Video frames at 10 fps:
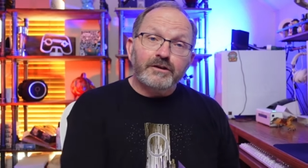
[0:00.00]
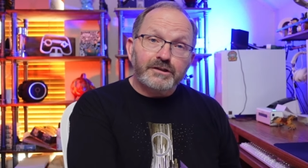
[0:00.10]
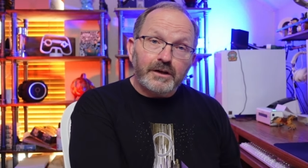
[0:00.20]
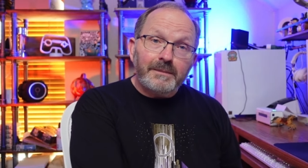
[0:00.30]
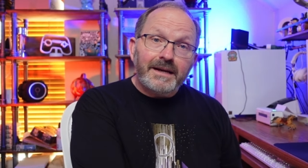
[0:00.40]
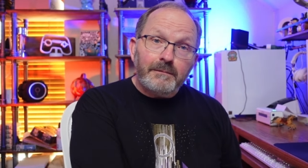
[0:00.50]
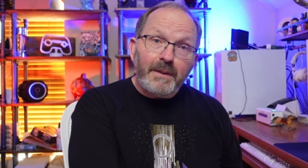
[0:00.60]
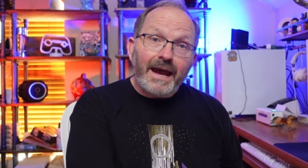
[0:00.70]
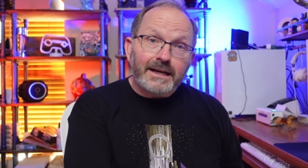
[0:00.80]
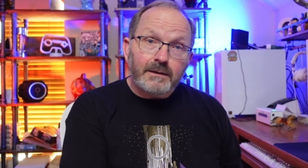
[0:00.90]
is going to be
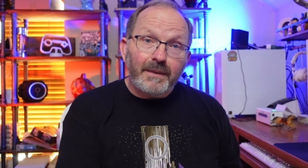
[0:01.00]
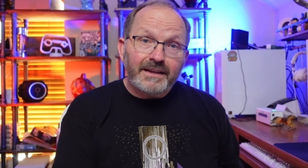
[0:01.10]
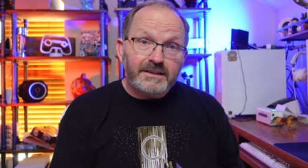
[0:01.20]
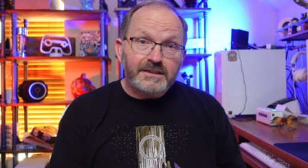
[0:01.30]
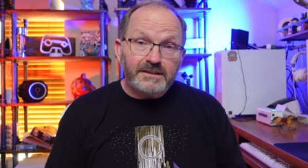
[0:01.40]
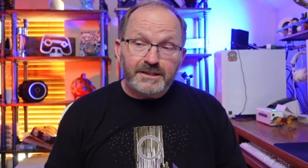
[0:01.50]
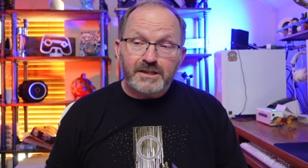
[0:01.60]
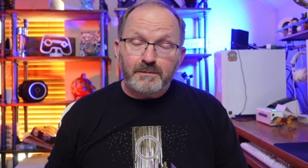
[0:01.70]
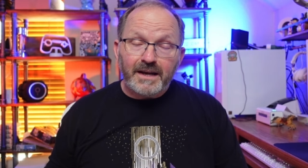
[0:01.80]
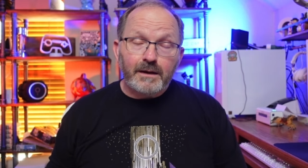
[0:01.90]
impacted by this
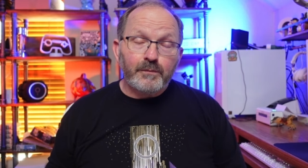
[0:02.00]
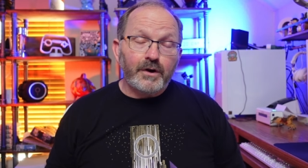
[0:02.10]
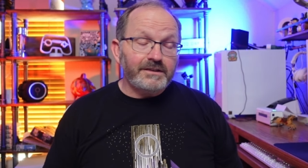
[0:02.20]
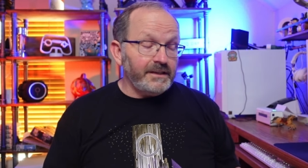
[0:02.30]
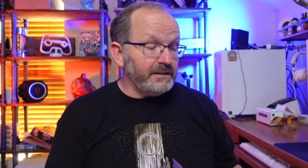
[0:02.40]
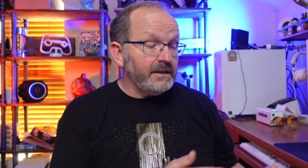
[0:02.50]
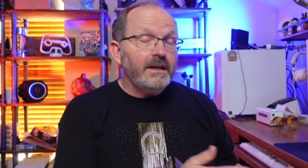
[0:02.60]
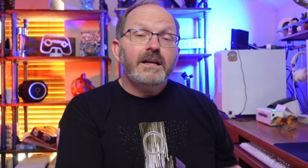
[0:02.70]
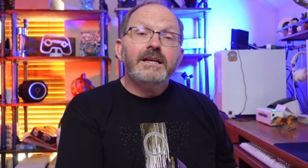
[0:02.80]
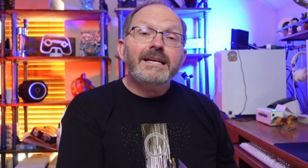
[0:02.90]
decision making process
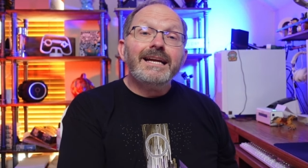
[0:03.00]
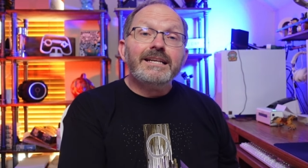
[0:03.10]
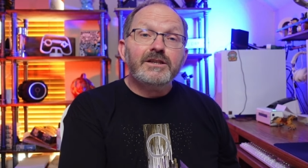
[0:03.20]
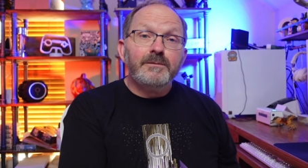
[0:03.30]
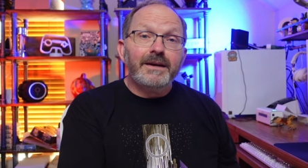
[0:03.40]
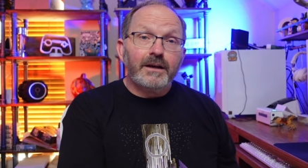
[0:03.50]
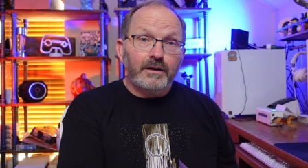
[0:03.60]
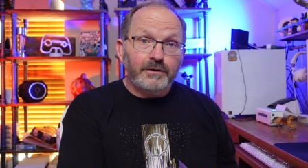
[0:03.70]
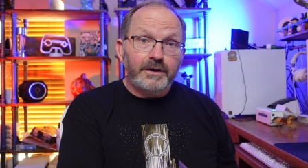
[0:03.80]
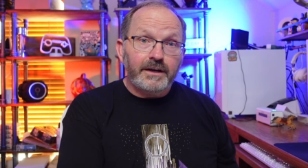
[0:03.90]
needs to be
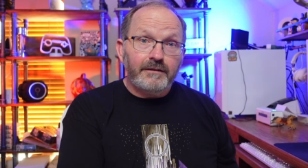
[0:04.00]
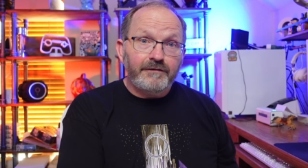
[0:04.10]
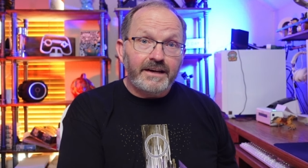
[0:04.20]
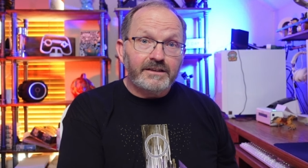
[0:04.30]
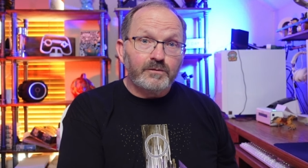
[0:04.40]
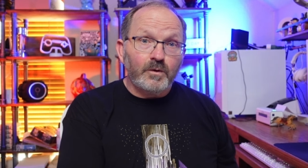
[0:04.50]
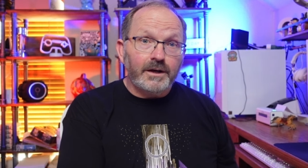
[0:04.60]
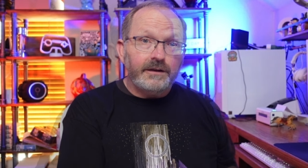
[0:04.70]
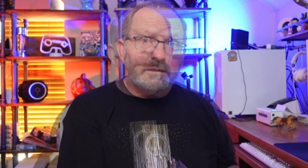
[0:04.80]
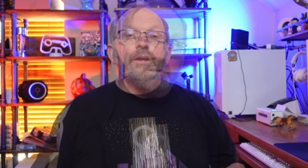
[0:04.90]
included in phase
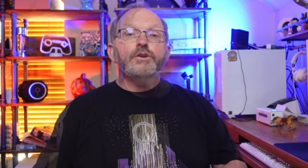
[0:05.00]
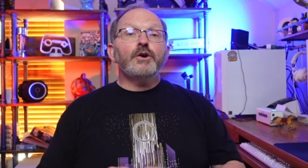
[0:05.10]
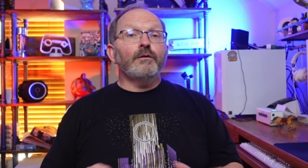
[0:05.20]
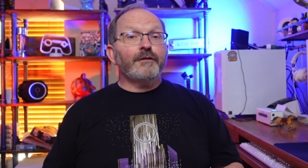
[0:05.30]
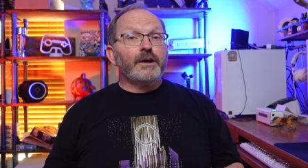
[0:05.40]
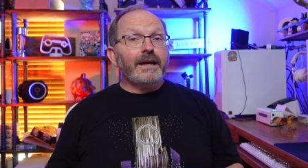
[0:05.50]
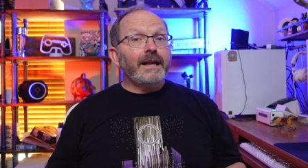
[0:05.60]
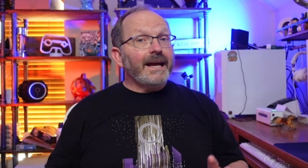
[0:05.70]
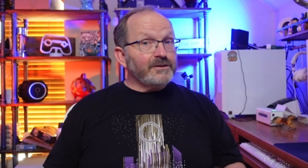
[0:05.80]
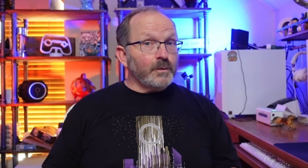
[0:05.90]
one. Don't
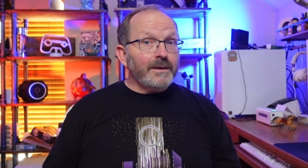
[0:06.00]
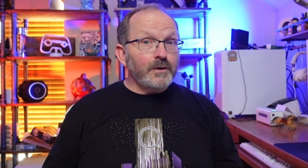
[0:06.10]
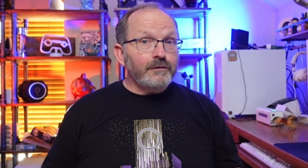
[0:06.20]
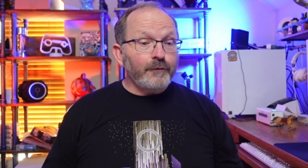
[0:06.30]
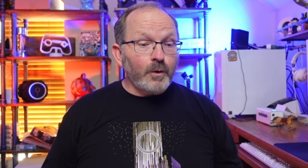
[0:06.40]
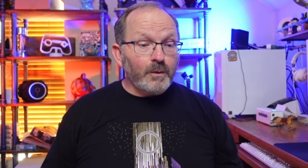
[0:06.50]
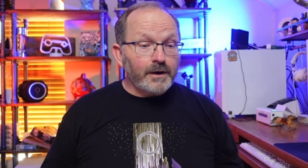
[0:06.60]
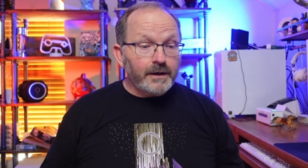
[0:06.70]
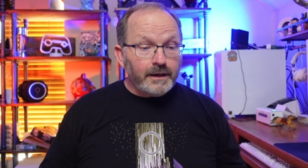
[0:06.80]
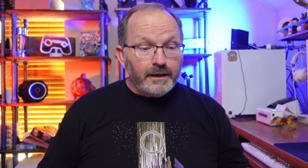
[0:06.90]
forget, as we move
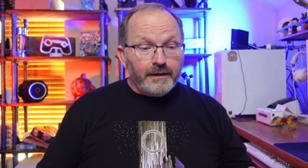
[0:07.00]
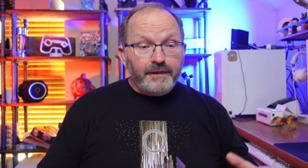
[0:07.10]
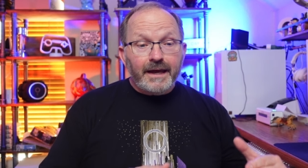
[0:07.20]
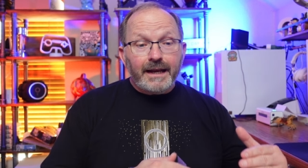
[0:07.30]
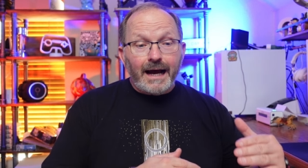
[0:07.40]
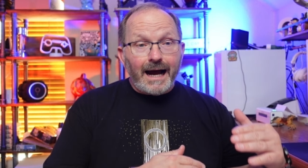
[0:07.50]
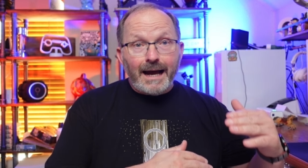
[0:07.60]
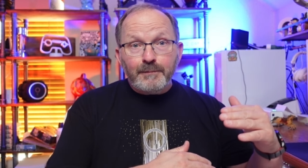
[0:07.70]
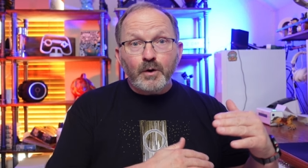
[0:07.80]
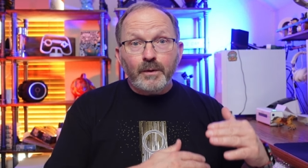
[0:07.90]
forward, that
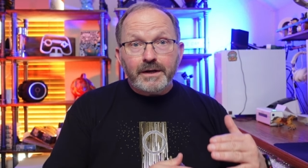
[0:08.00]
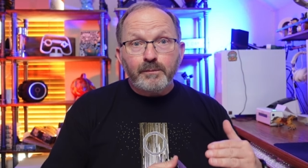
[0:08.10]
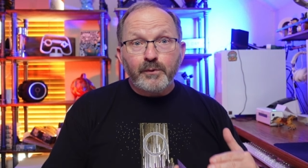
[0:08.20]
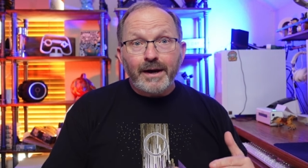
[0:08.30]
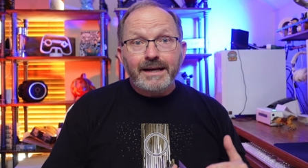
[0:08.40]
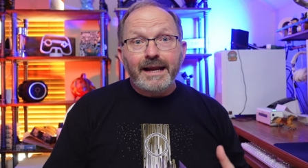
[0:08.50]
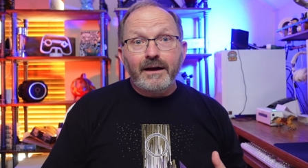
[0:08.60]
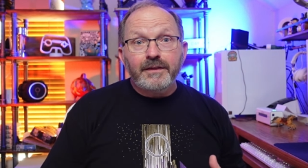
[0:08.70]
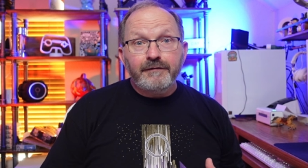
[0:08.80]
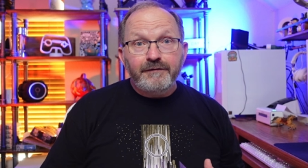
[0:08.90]
I'm going to break
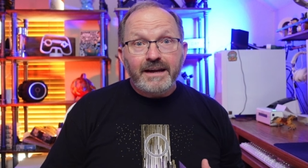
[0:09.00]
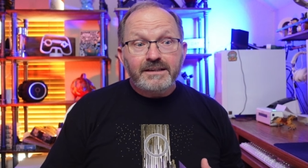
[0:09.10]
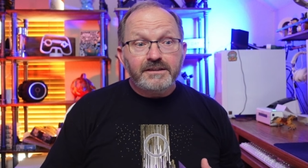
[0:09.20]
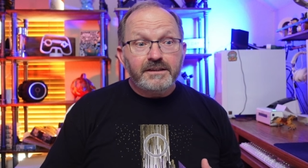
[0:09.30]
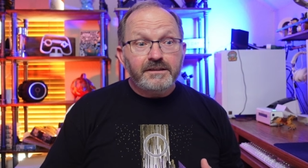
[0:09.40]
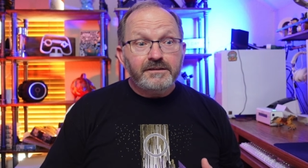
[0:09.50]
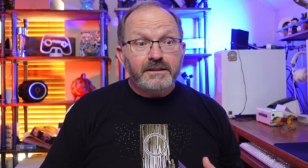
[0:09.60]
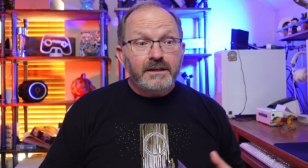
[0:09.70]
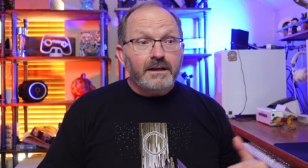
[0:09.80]
down the phases